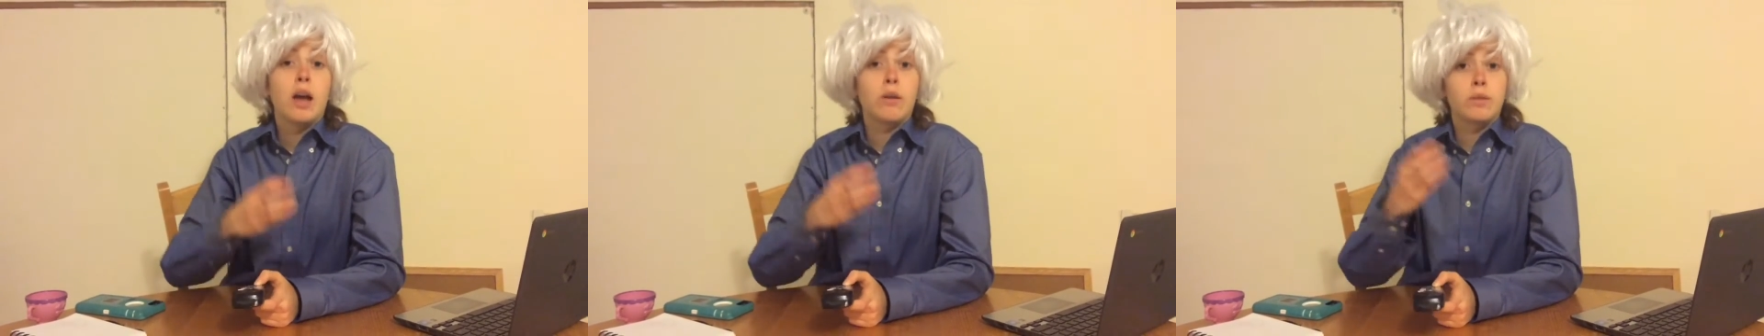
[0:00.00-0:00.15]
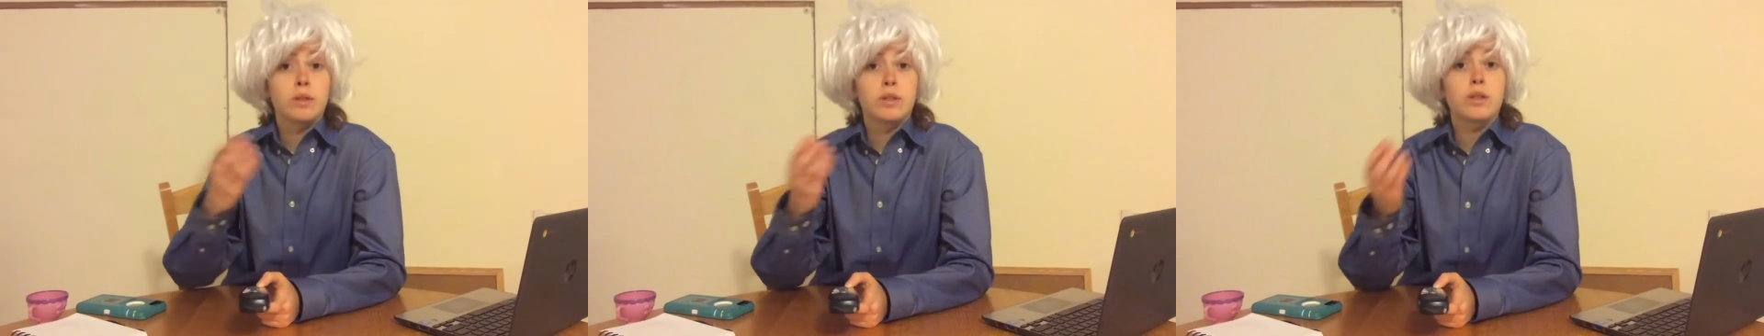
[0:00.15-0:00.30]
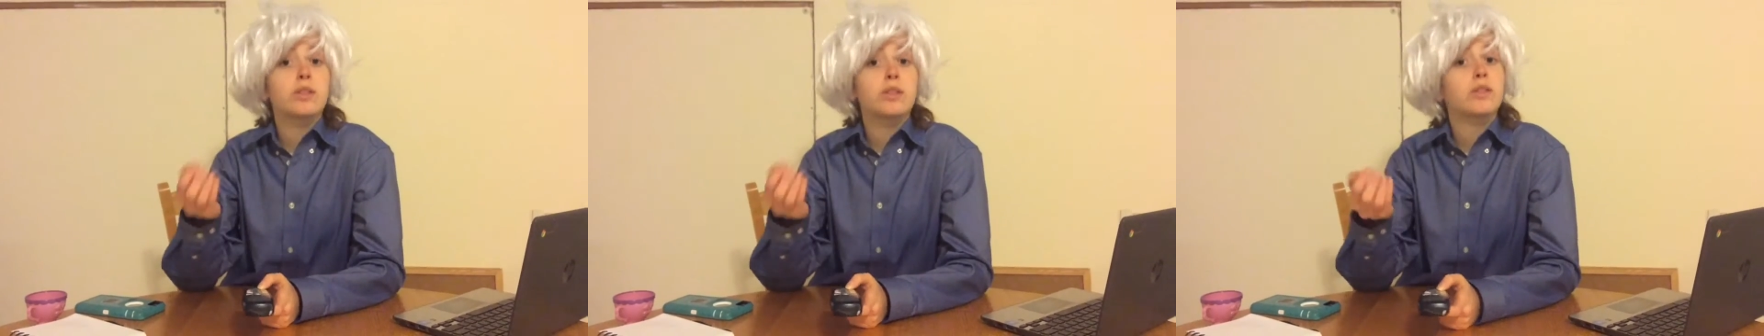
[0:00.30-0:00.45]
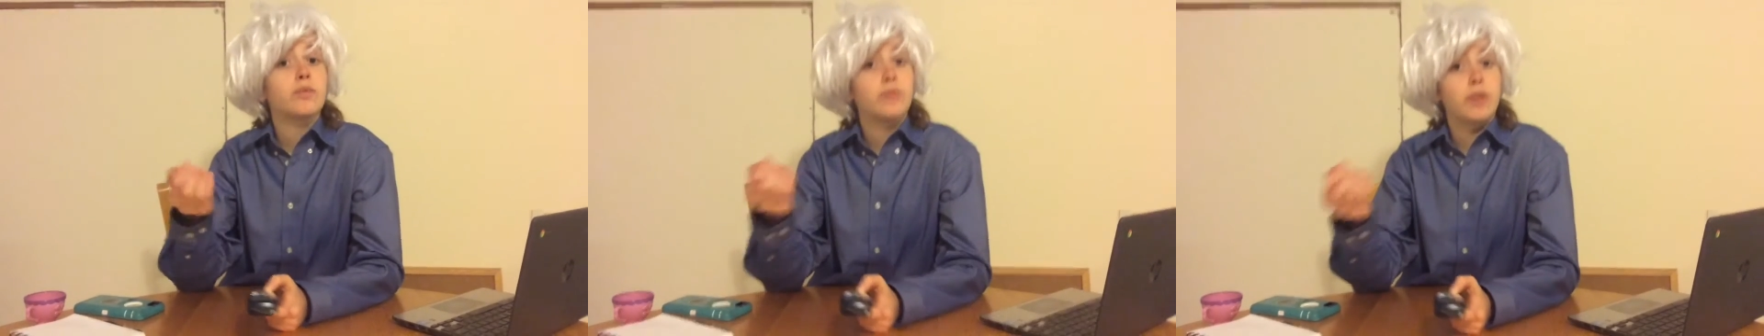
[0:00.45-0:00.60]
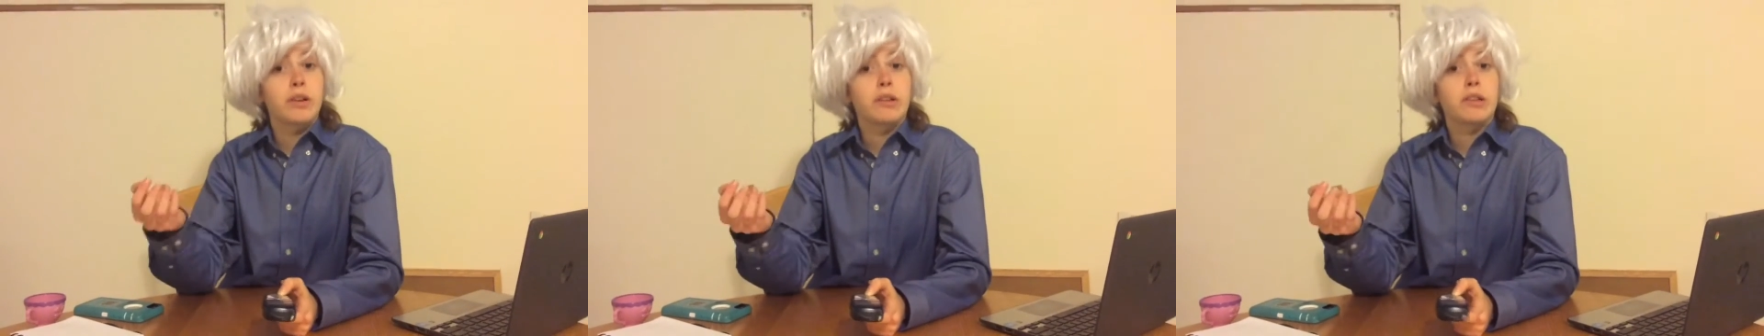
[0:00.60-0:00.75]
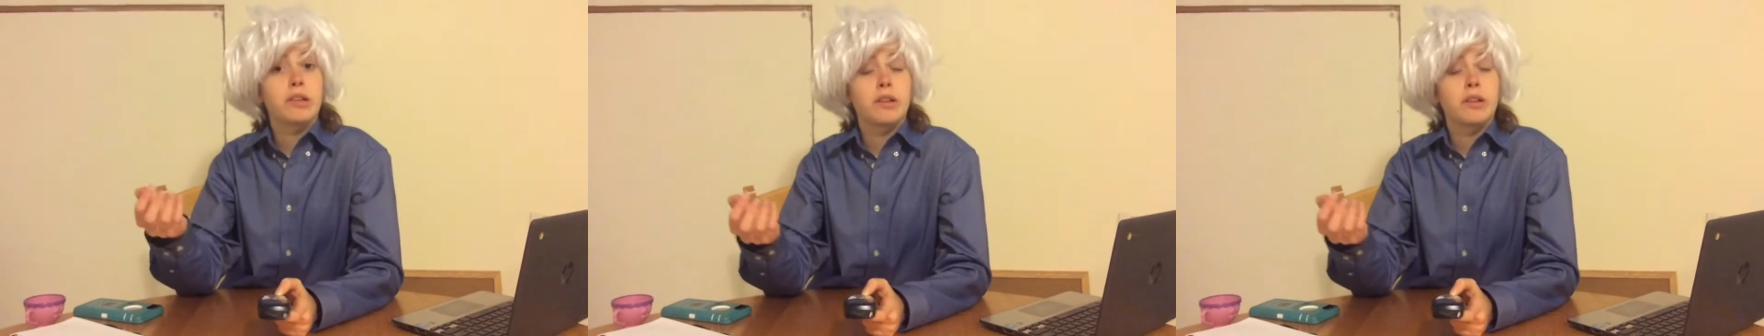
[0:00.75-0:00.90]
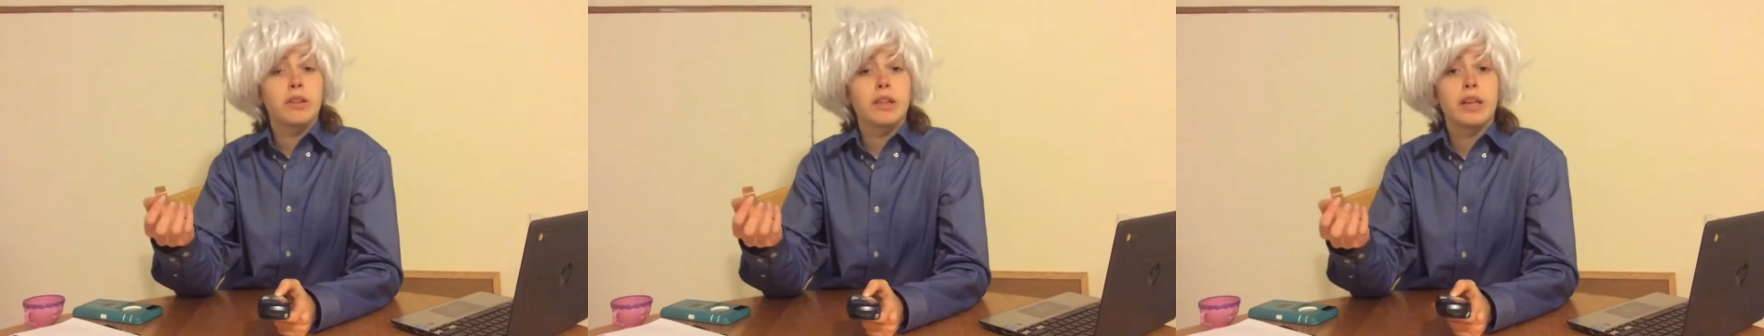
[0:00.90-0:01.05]
and was also
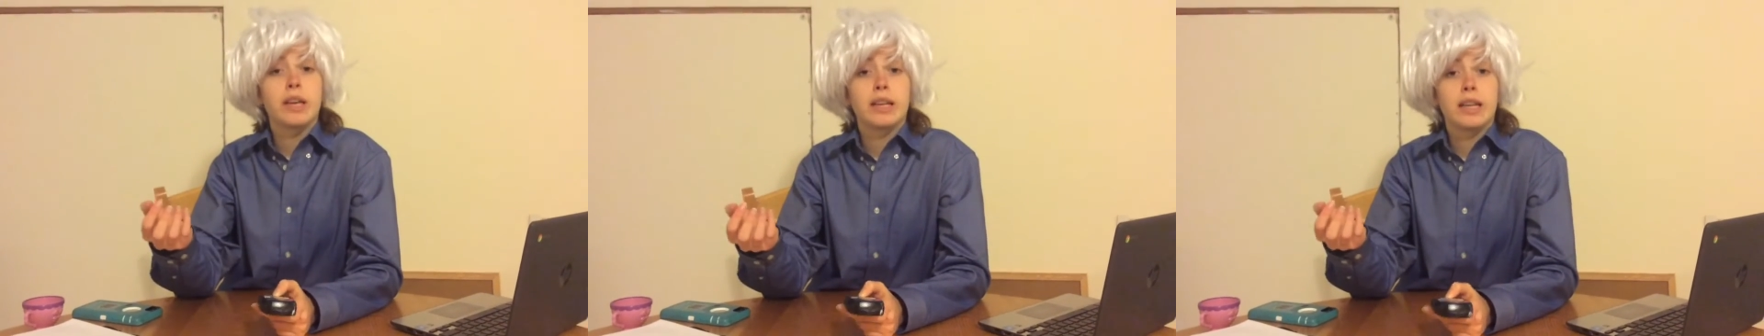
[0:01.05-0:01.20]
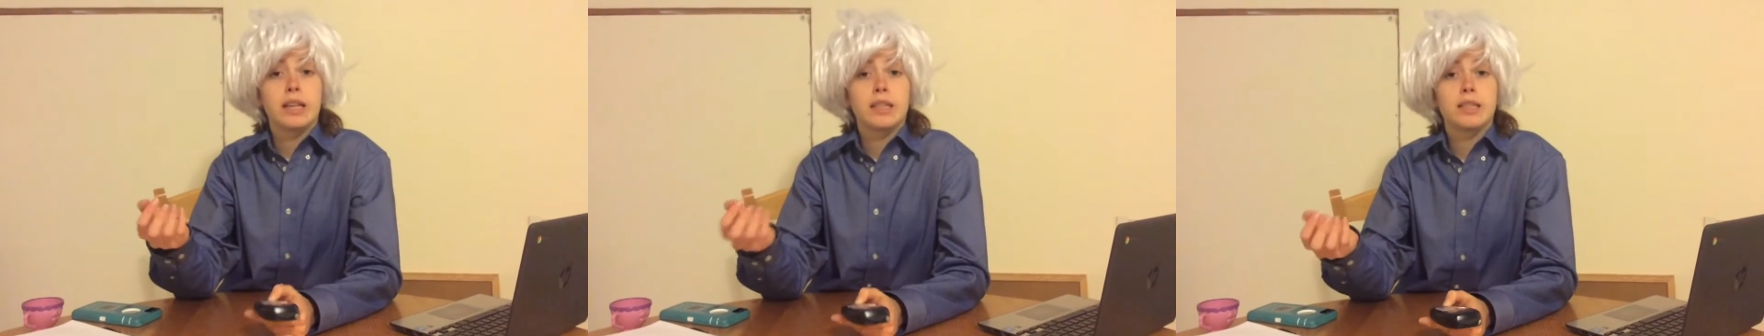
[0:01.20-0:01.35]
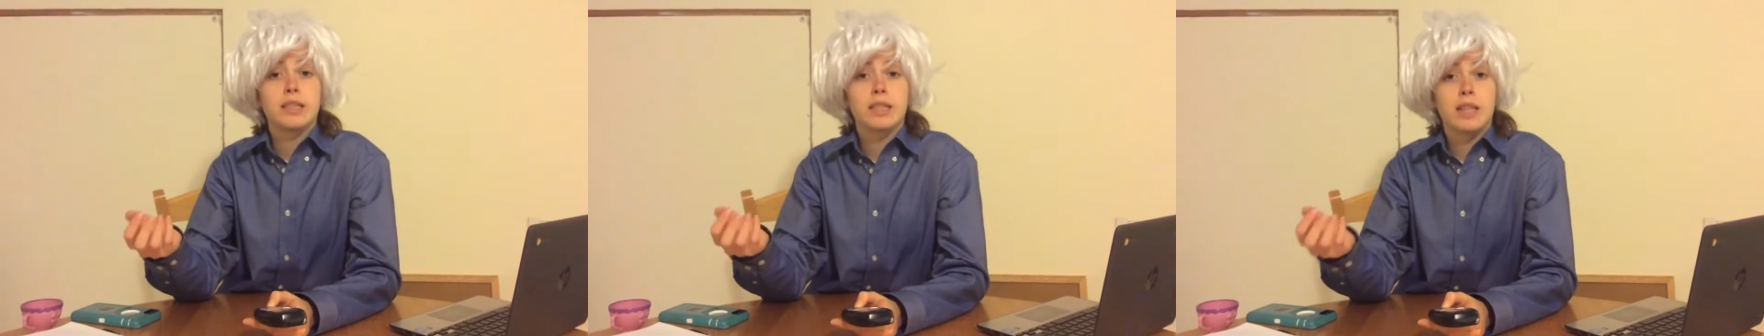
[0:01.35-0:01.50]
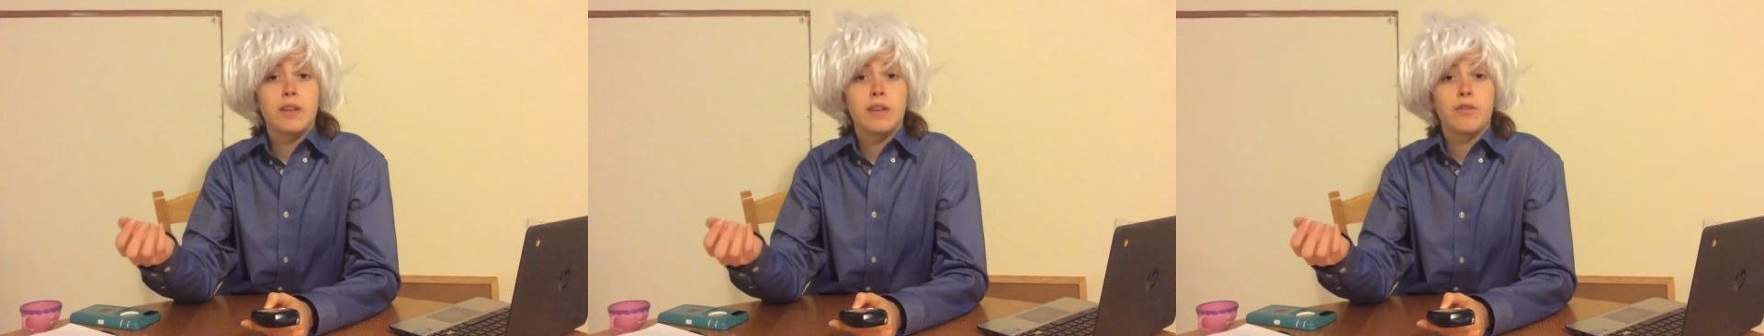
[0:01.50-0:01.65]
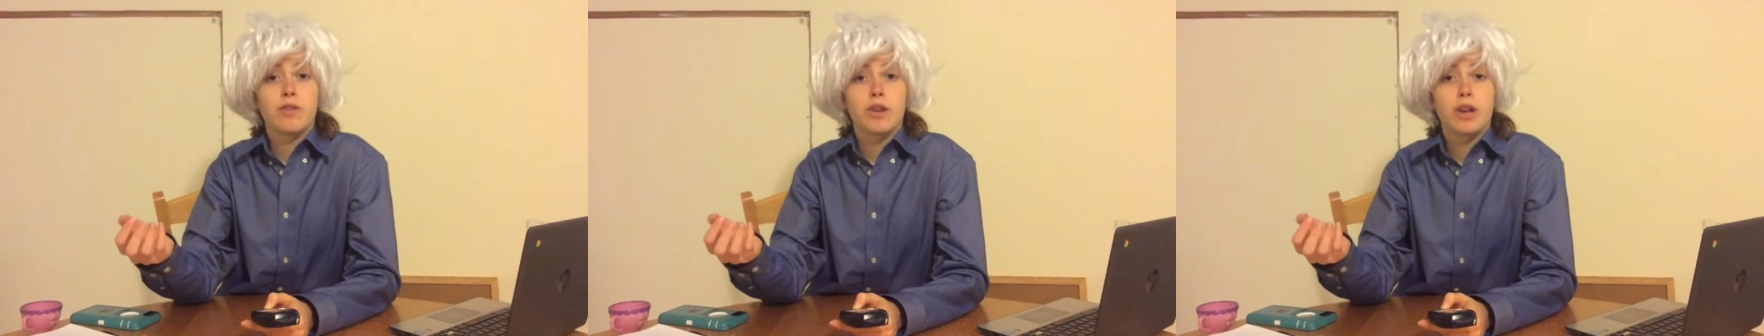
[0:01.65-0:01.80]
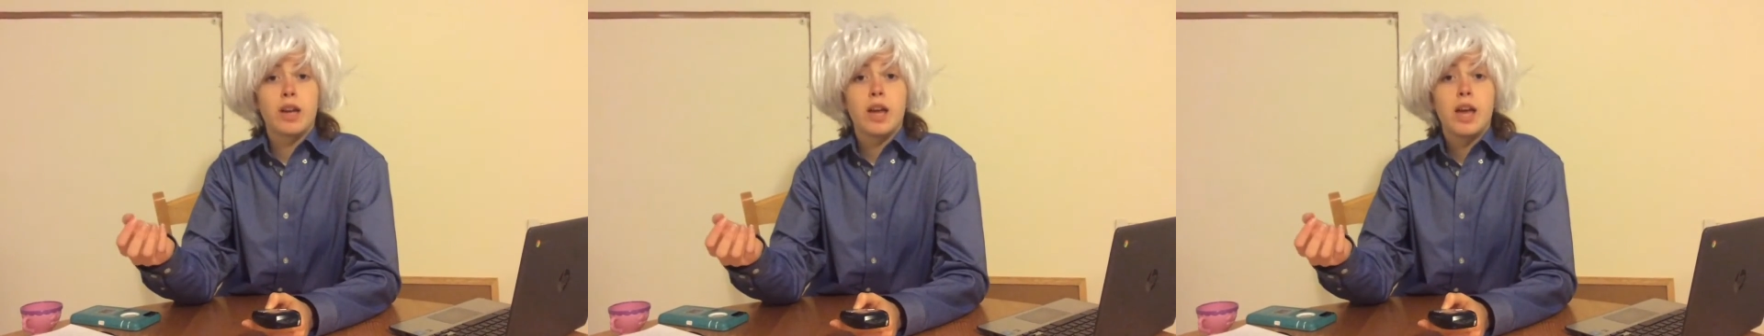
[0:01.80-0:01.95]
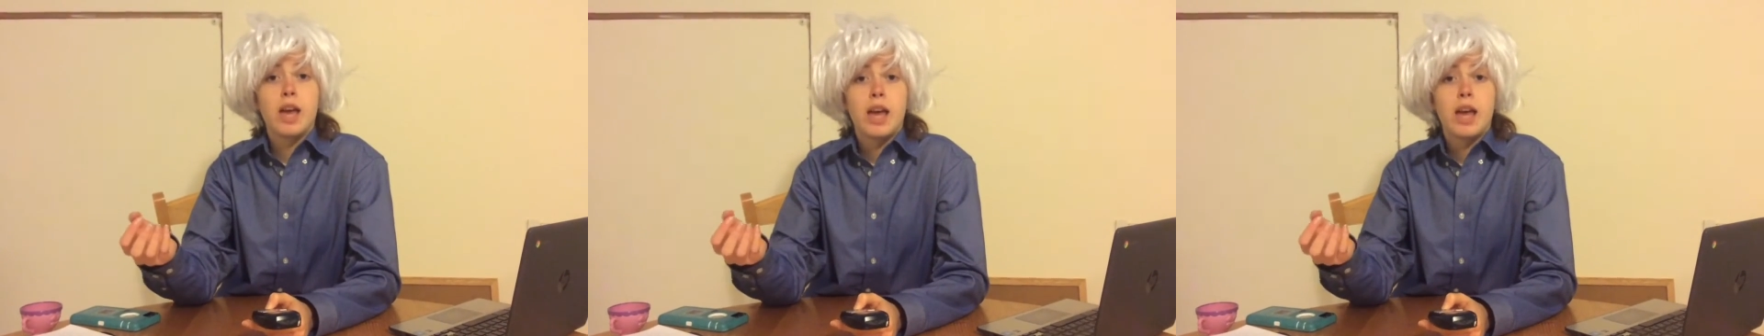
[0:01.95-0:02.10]
very clearly against
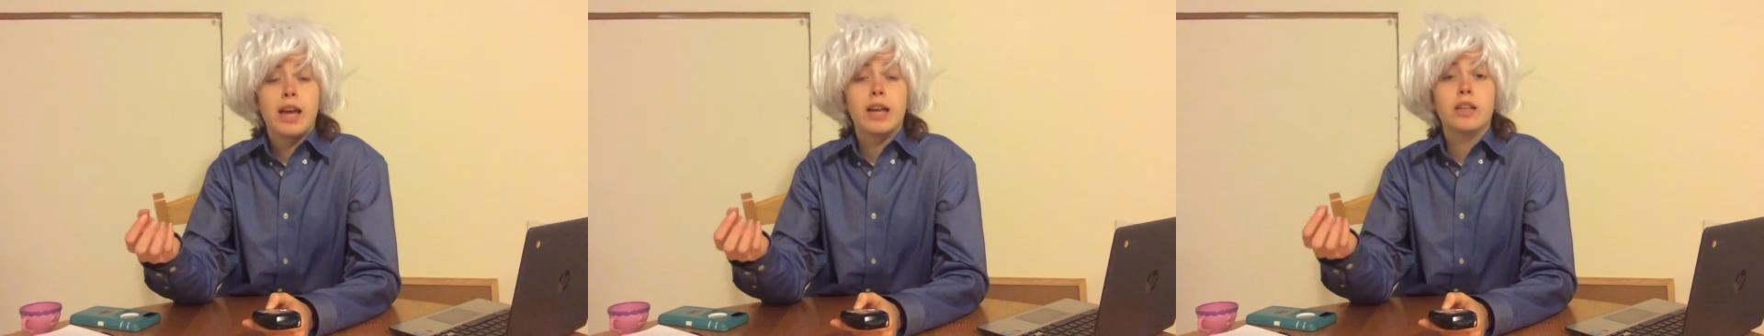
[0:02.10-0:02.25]
slavery,